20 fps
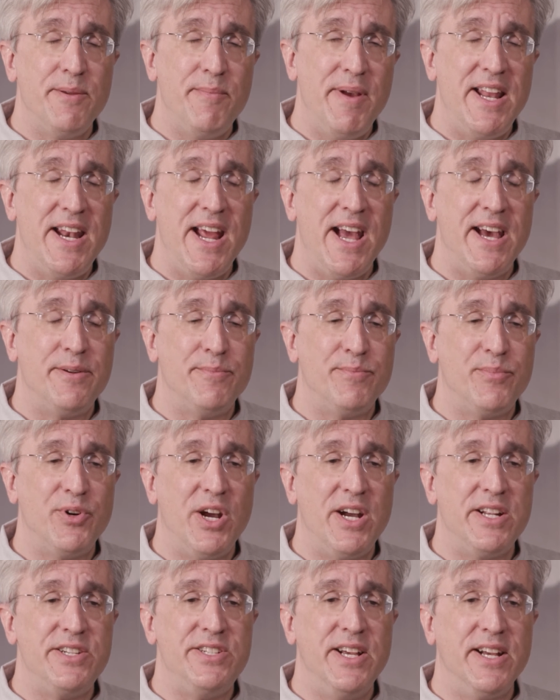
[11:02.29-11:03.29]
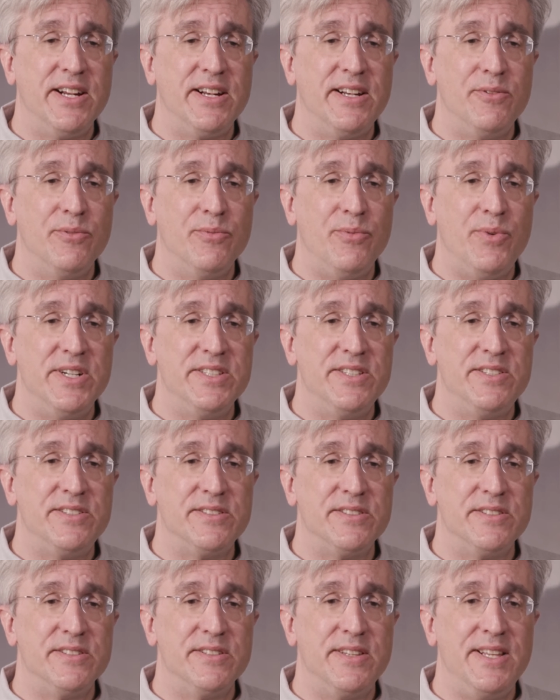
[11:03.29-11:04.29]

the Manhattan Project, once